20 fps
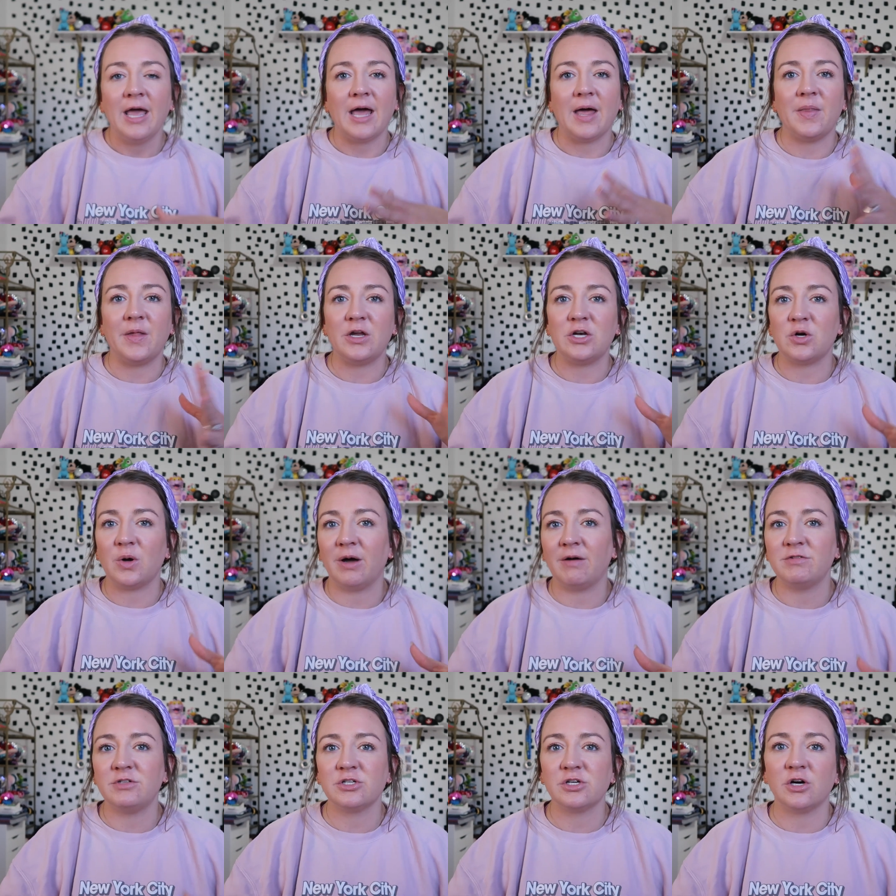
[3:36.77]
and then you don't
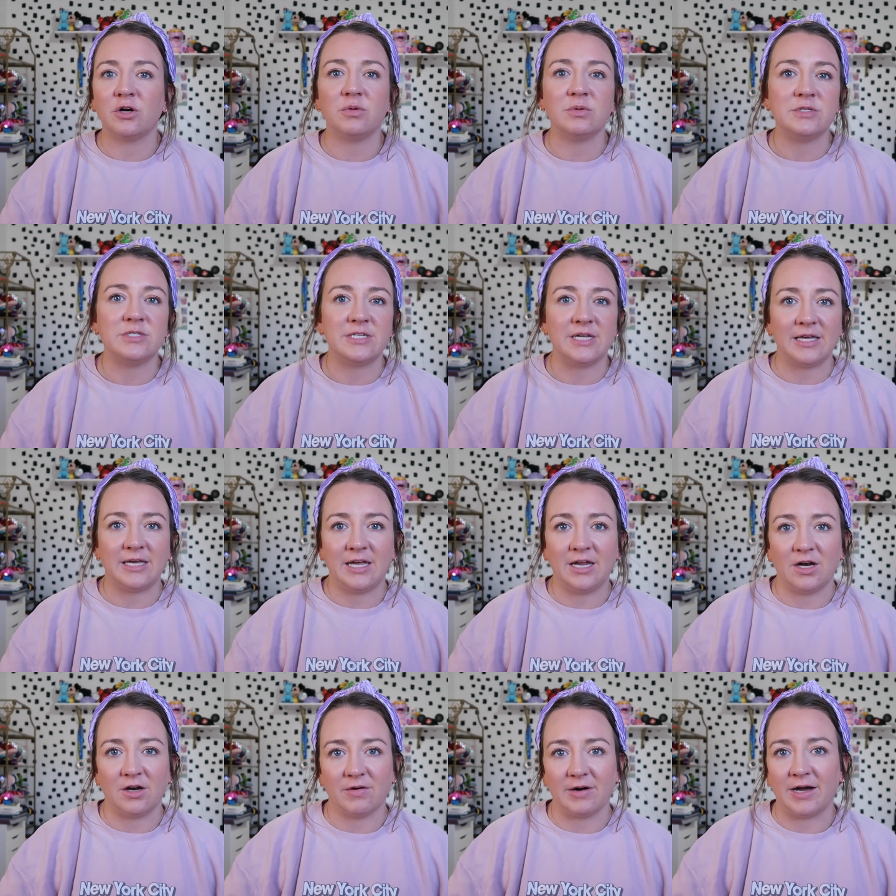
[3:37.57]
have to go
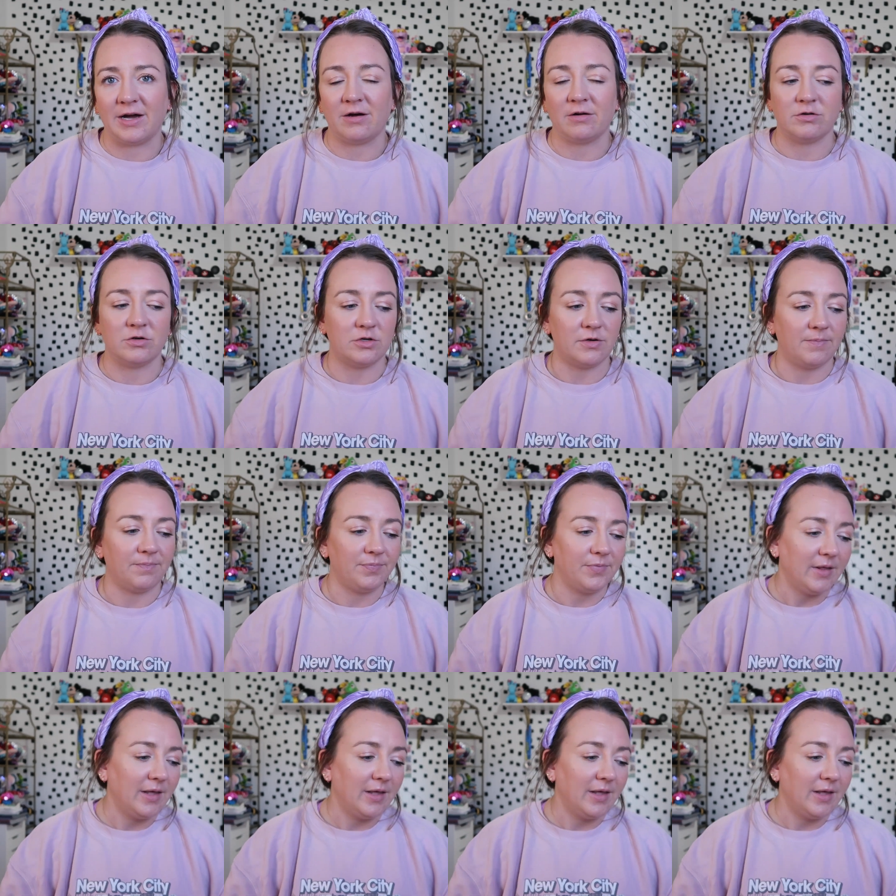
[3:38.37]
digging around